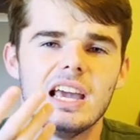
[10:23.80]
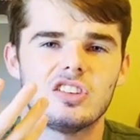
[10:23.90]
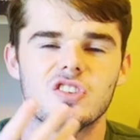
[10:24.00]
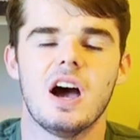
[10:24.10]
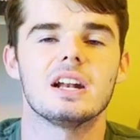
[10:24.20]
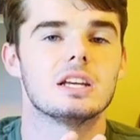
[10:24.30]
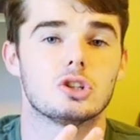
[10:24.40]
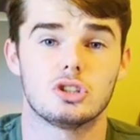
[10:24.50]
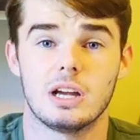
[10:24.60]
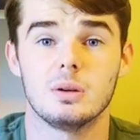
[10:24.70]
it's not
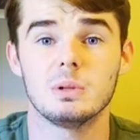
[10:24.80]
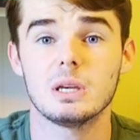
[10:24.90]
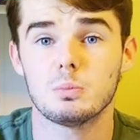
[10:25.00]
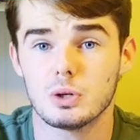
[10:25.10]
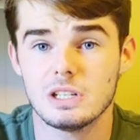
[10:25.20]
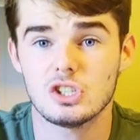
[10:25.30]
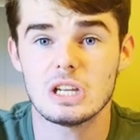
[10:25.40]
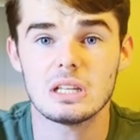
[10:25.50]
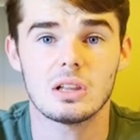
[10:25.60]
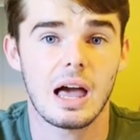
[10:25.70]
incredibly
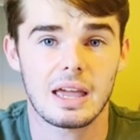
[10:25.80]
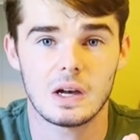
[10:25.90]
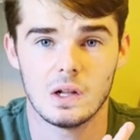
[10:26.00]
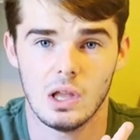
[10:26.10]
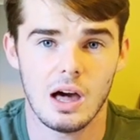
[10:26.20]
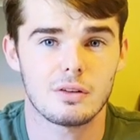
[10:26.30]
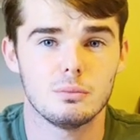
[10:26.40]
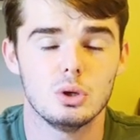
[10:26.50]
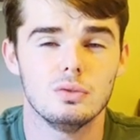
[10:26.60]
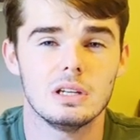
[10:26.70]
preachy like a lot of
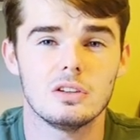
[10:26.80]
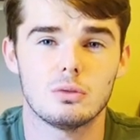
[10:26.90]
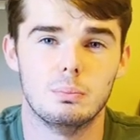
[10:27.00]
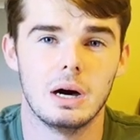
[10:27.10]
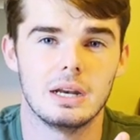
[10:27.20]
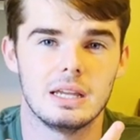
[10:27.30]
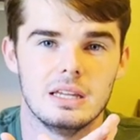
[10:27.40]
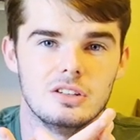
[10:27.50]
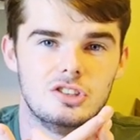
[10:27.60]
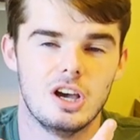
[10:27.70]
movies, but
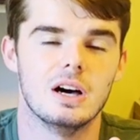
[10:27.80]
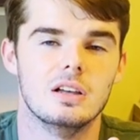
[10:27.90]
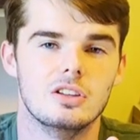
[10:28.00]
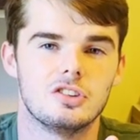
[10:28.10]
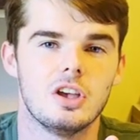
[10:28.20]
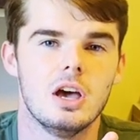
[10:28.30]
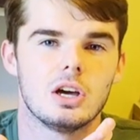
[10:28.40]
it does